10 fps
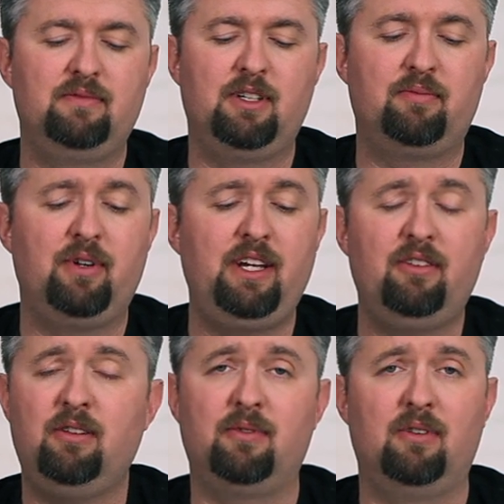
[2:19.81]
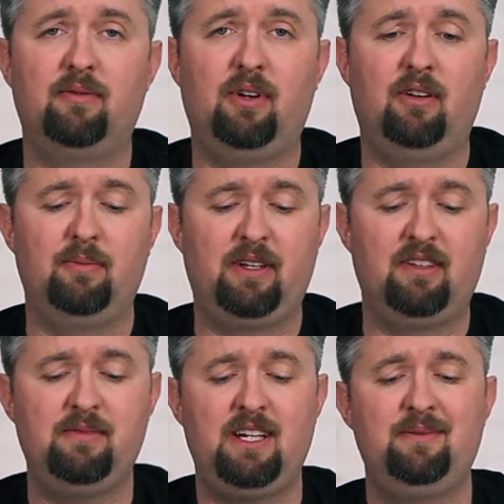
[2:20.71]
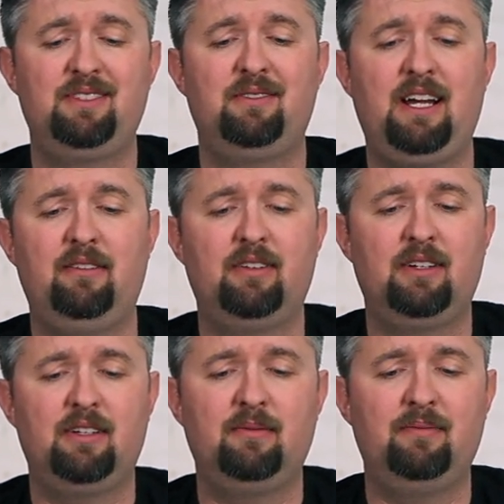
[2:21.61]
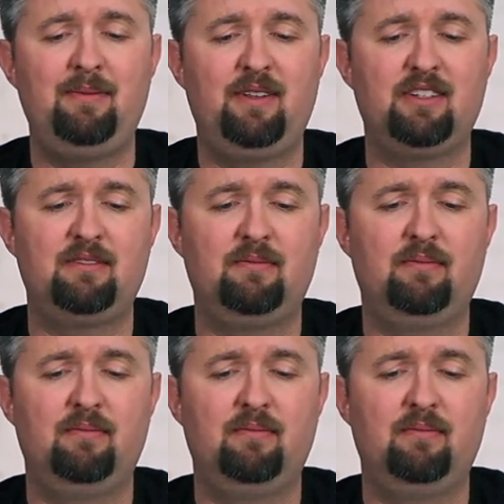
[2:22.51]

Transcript: you know, pretty durable overall. I mean, sometimes you'll have maybe this